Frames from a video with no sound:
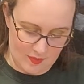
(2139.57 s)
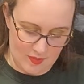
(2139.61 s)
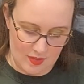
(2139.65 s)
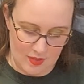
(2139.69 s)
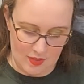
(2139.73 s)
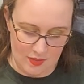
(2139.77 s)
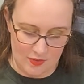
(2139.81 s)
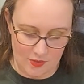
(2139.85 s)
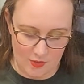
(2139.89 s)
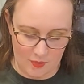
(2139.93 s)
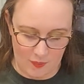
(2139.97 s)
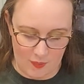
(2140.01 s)

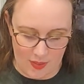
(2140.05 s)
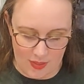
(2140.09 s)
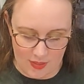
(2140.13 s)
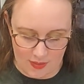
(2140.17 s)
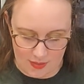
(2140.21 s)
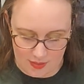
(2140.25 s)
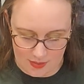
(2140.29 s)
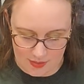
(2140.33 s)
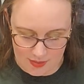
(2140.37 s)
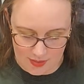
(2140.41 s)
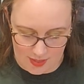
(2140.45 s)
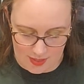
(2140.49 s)
So
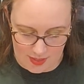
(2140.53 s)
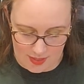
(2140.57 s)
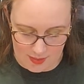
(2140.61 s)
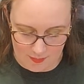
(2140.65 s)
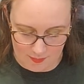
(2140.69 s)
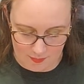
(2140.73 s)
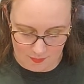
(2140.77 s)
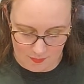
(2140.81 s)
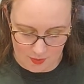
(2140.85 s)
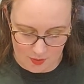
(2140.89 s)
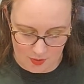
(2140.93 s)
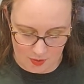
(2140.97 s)

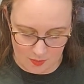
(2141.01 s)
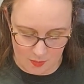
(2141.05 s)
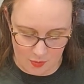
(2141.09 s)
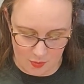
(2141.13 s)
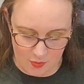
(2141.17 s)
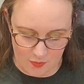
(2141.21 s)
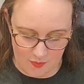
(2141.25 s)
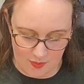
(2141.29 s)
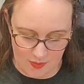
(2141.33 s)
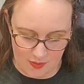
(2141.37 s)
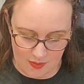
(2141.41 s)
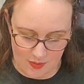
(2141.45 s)
anytime you're
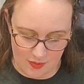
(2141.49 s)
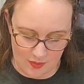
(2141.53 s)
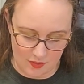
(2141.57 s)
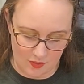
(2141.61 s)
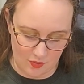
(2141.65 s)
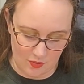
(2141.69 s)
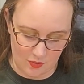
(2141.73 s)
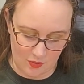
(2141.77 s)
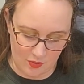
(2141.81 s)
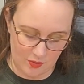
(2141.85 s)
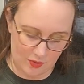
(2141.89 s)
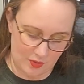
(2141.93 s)
moving
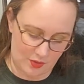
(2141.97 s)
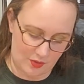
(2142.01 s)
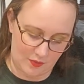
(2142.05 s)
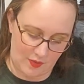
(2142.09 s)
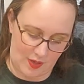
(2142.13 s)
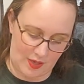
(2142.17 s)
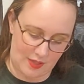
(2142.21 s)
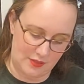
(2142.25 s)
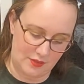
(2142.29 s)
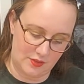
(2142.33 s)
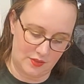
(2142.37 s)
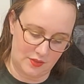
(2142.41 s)
your
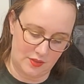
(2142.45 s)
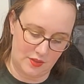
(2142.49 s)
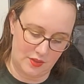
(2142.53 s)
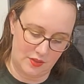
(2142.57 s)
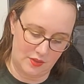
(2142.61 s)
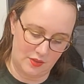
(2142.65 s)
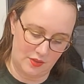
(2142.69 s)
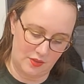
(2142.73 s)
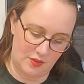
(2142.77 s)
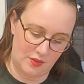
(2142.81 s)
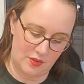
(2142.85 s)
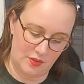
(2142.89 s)
threads
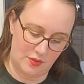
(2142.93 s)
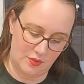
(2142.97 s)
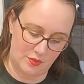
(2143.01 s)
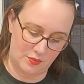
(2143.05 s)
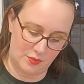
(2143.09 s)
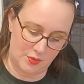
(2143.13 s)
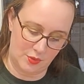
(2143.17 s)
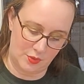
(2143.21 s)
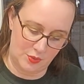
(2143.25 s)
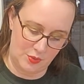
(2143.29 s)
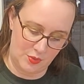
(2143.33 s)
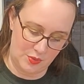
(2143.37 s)

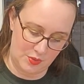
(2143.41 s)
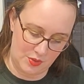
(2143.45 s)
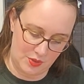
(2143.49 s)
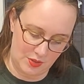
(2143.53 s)
through